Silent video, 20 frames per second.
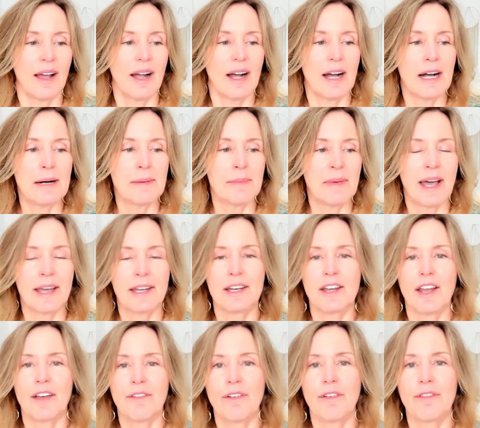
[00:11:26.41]
um, had
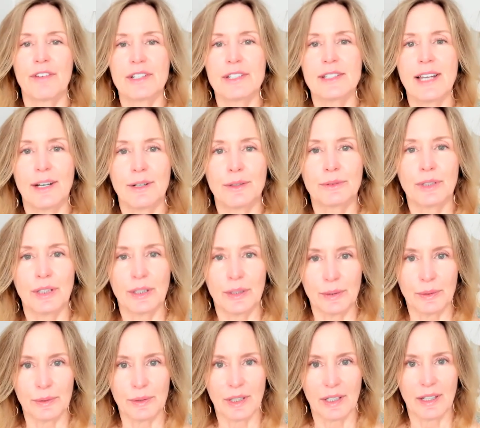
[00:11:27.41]
enough of a
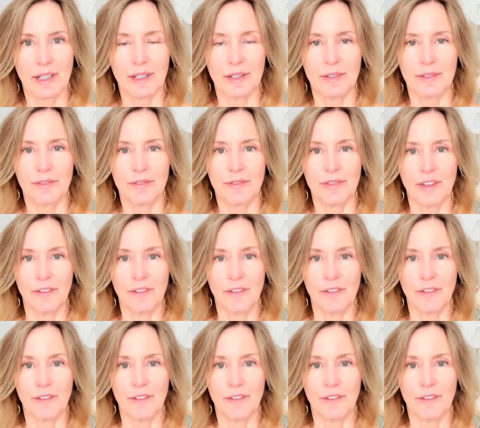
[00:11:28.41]
download of